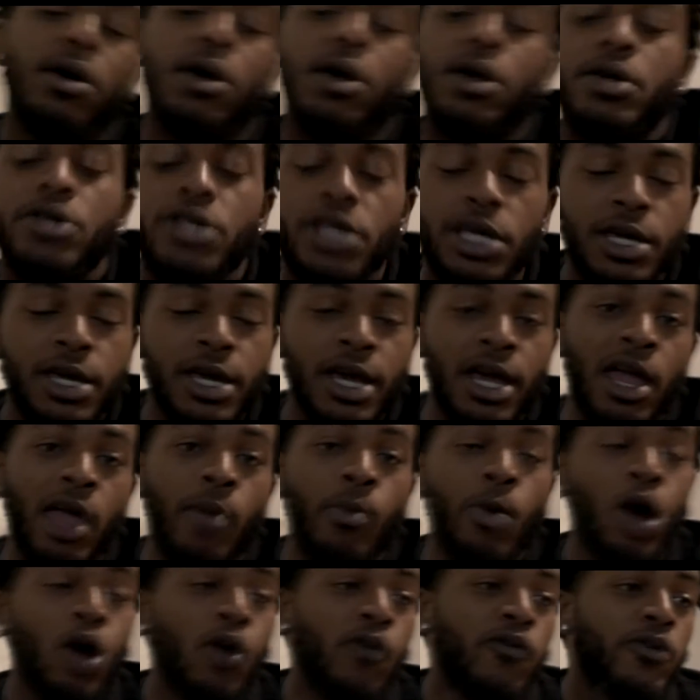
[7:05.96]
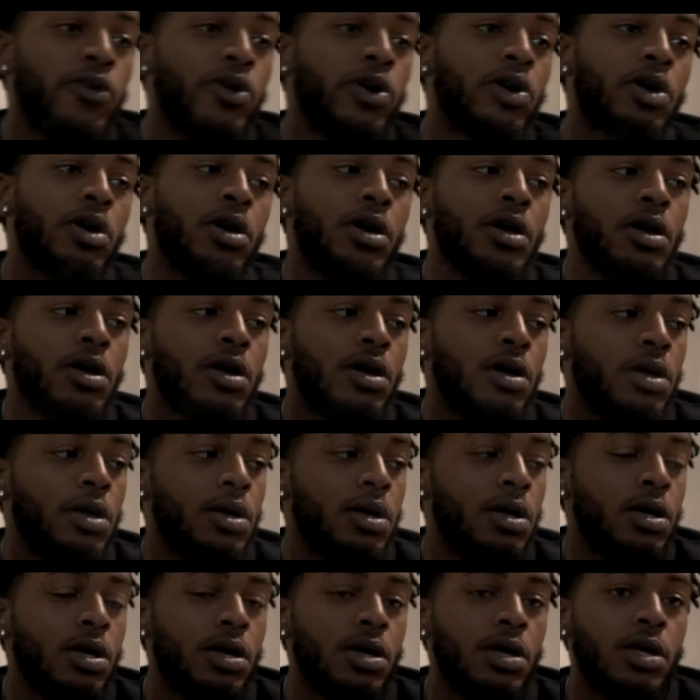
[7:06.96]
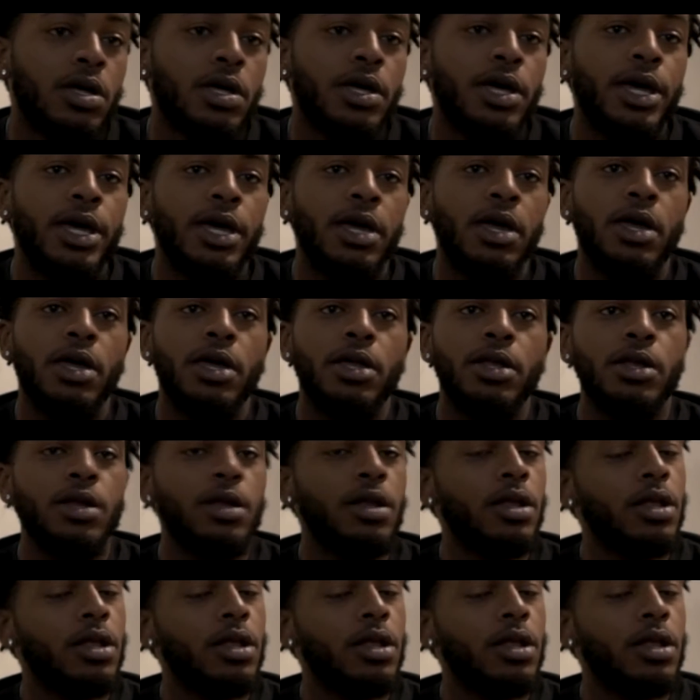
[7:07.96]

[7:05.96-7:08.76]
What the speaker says: She came over and